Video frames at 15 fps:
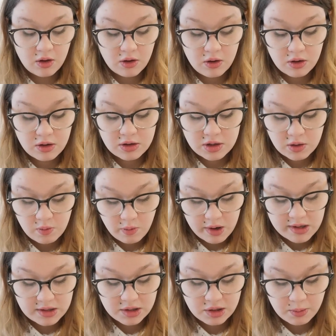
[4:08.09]
good
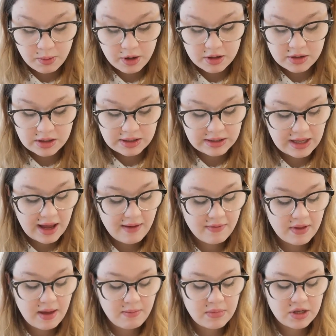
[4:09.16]
towards the purchase
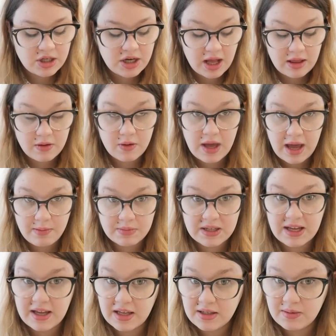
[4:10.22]
of Lemoncello games
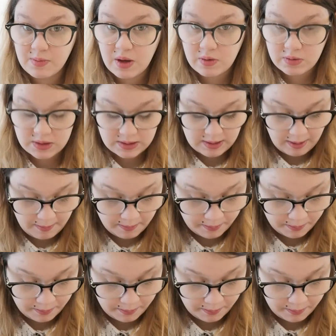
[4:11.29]
and gizmos.